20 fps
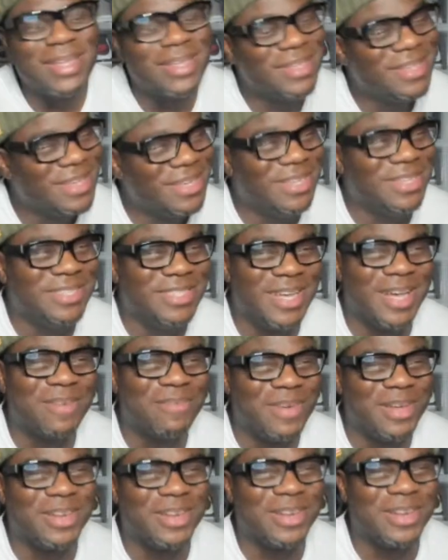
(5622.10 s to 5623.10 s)
you
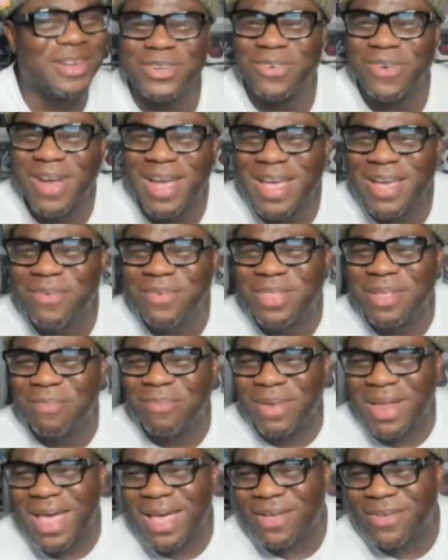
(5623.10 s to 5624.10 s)
talking about those gray with the
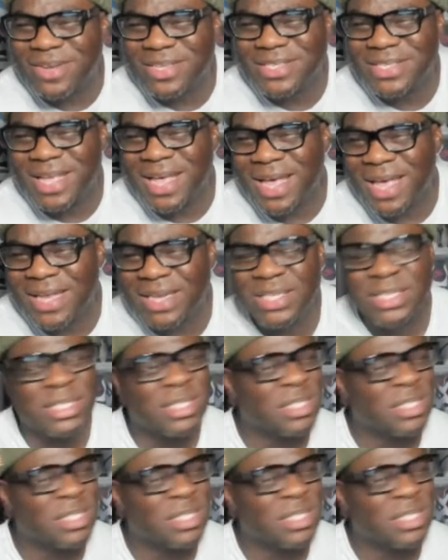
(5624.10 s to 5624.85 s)
black on the side?